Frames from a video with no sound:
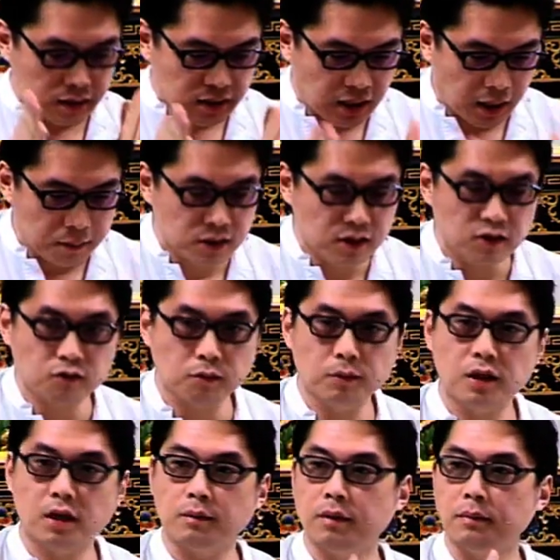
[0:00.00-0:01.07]
stops us from
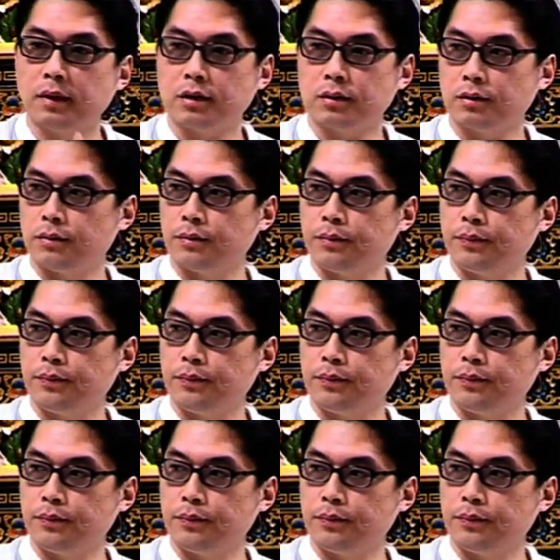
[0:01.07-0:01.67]
becoming better.